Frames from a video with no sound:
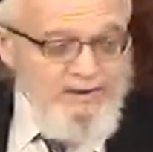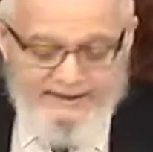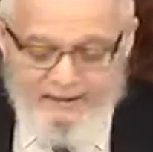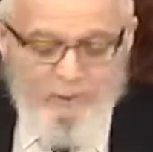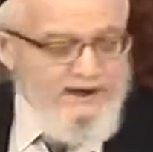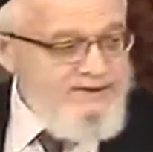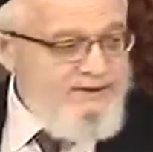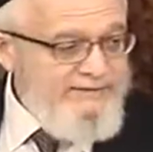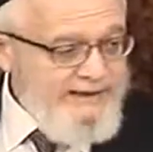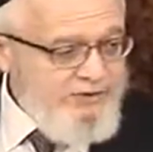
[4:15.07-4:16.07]
and why is it a
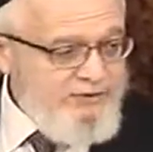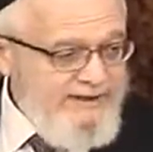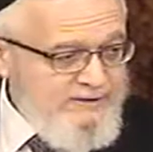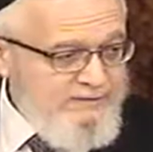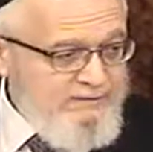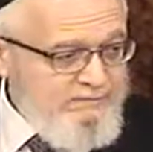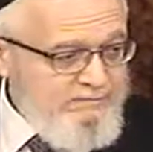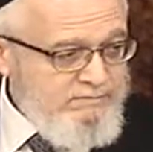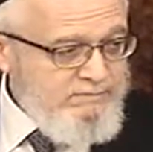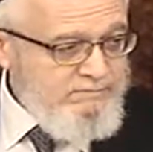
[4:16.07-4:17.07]
valid transfer,
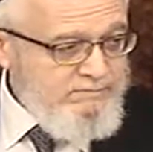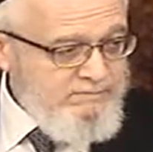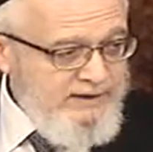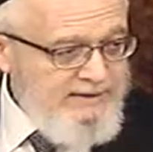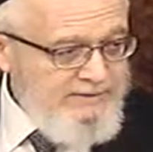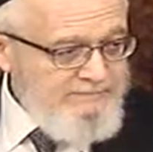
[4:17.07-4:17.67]
right?